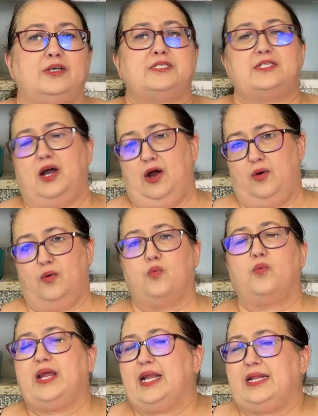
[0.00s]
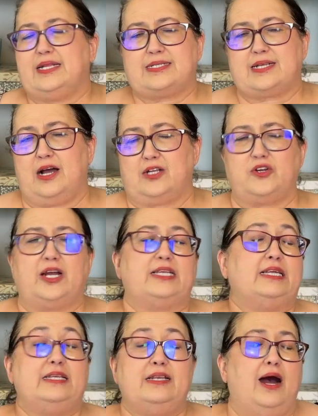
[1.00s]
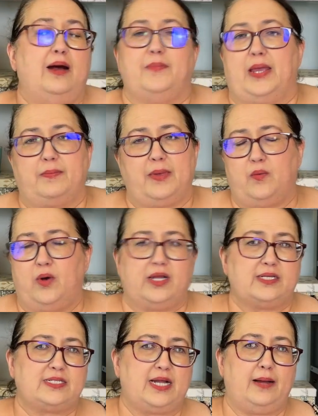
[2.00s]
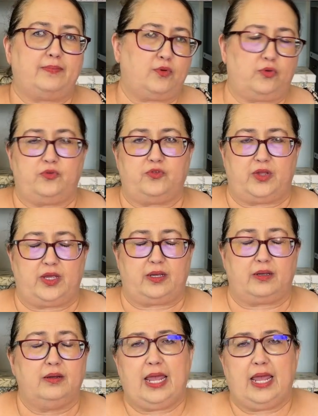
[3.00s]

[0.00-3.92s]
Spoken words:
So, reading this contract did not make me want to stop cruising.